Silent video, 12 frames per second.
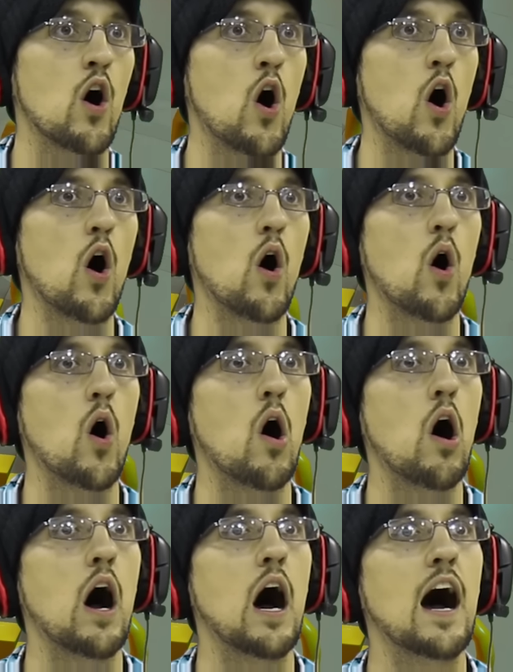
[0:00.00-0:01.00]
Oh.
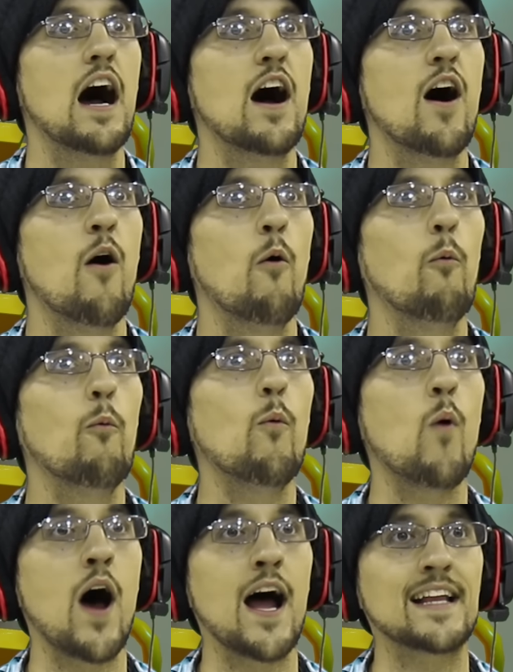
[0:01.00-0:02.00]

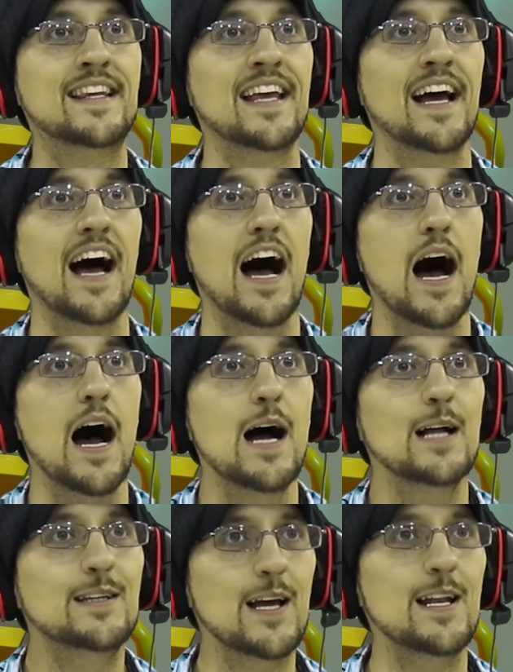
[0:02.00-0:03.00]
What?
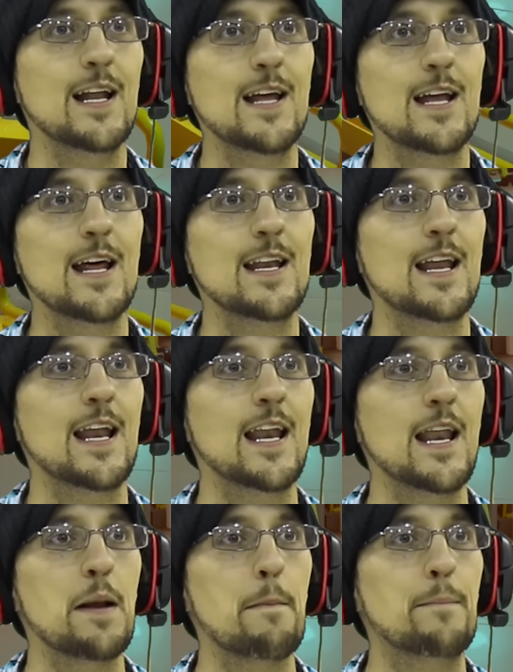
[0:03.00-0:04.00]

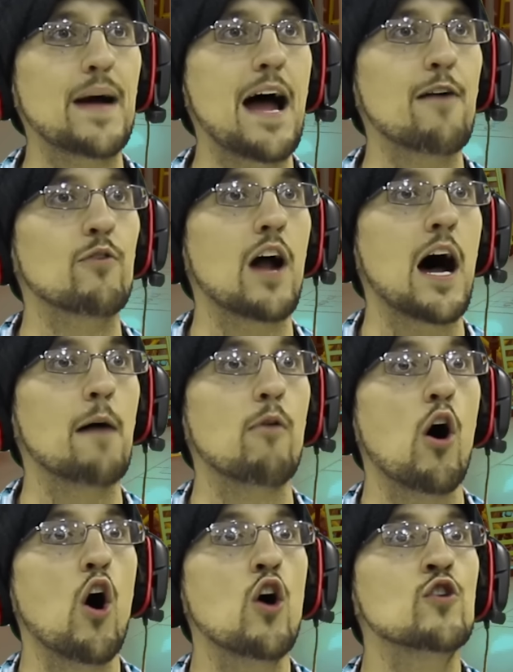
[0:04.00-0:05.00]
Da-na-na-na-na-na-na-na, Bat Rob.
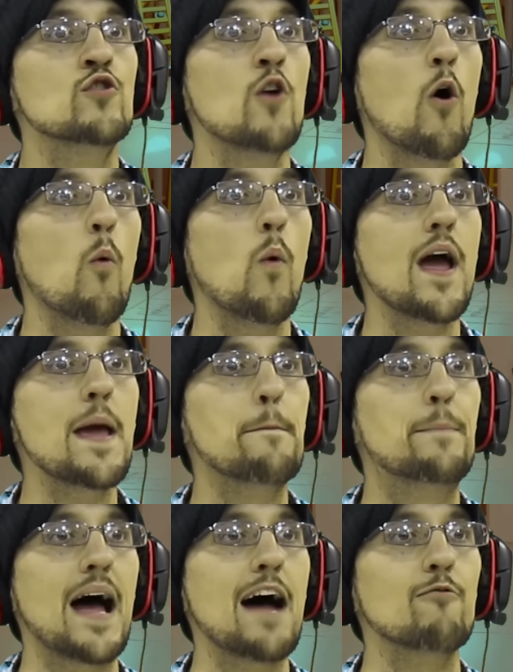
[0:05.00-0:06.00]
No way,
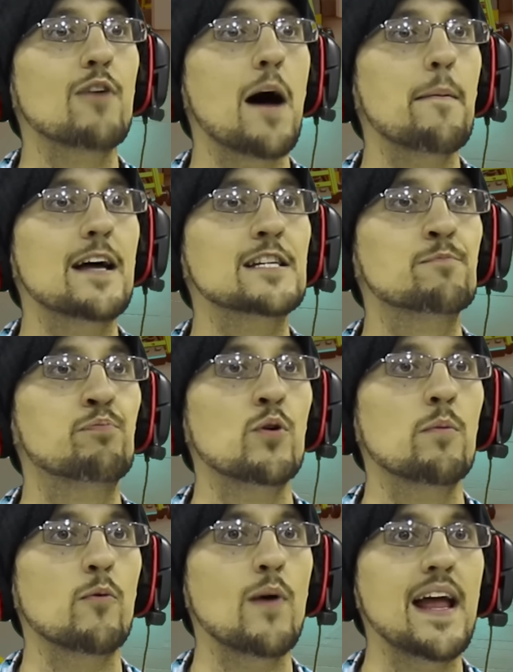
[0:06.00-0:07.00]
Bat Rob has
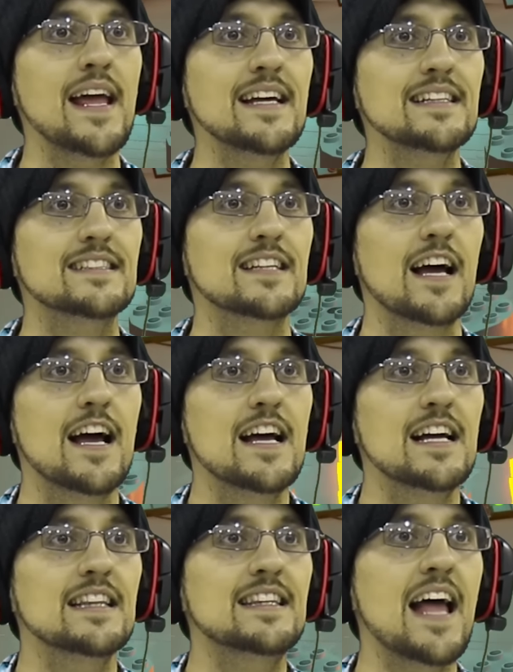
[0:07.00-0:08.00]
boomerangs?
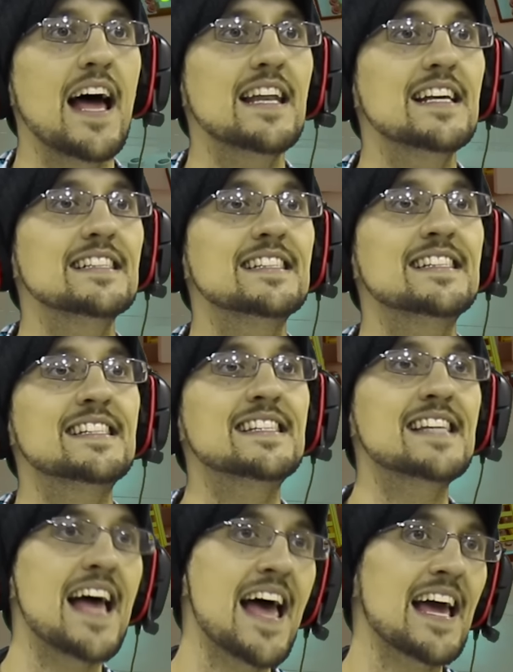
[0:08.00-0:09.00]
That is
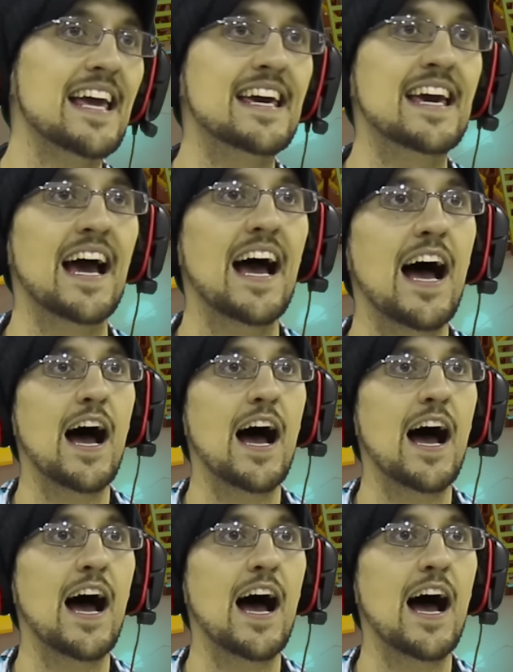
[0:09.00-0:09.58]
sick.